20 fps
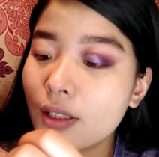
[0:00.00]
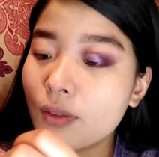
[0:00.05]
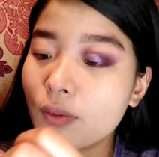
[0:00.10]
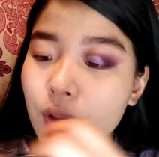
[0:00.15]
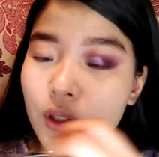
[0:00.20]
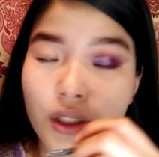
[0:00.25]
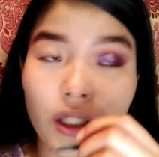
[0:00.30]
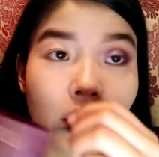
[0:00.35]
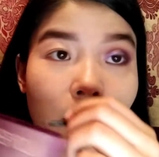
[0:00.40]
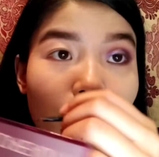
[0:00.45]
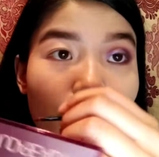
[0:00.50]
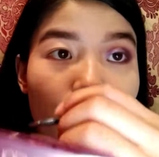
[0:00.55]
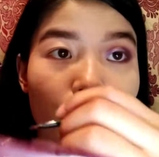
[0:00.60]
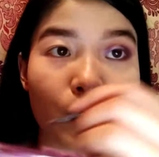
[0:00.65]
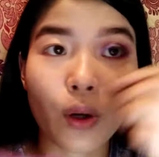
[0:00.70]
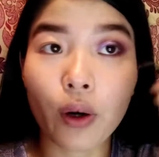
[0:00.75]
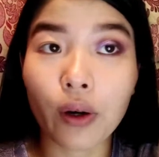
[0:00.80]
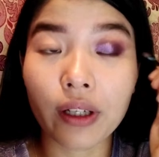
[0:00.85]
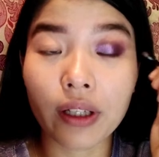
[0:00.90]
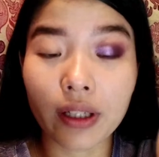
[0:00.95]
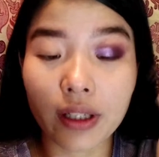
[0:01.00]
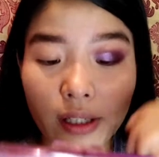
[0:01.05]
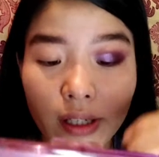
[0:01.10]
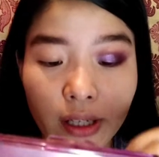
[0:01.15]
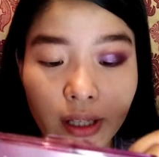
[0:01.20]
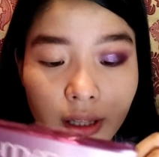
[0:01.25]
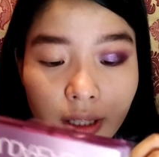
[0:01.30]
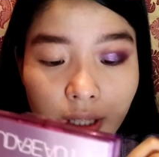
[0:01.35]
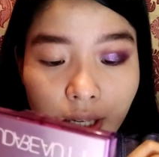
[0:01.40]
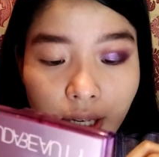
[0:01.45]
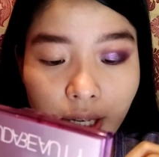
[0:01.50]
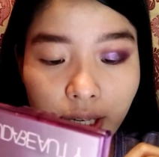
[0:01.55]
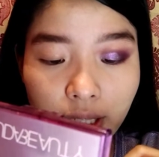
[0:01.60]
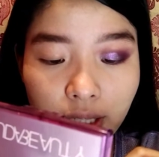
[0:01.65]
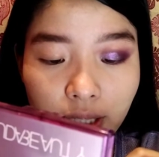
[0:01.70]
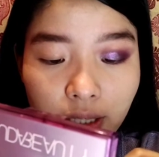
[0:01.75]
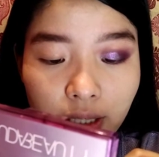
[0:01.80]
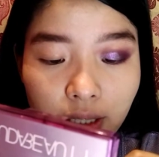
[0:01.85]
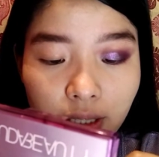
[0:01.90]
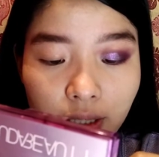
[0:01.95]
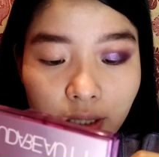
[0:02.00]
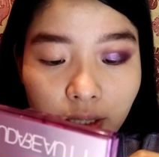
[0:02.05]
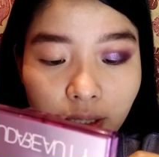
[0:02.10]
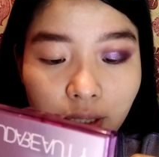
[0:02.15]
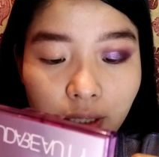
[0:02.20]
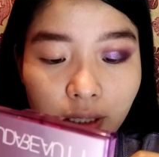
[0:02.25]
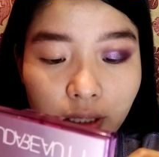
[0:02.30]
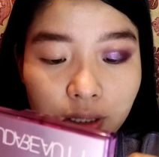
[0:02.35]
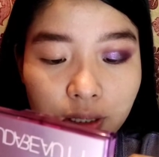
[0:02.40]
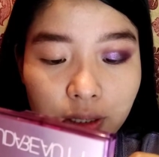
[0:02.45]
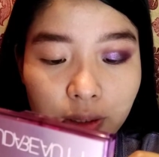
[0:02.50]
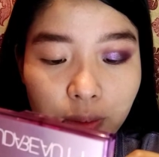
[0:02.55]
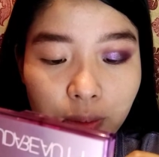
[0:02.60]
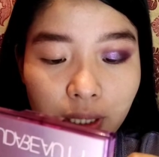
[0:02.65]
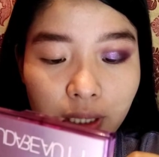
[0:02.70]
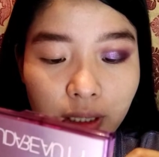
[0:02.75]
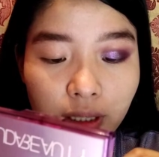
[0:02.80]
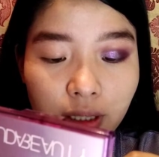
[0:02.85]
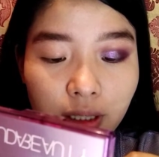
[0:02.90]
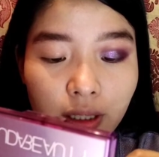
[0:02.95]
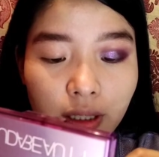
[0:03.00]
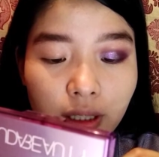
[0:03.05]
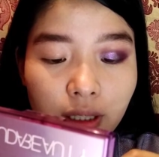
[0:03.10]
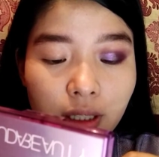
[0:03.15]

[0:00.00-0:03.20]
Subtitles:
which I used earlier in the eye, the glitter one,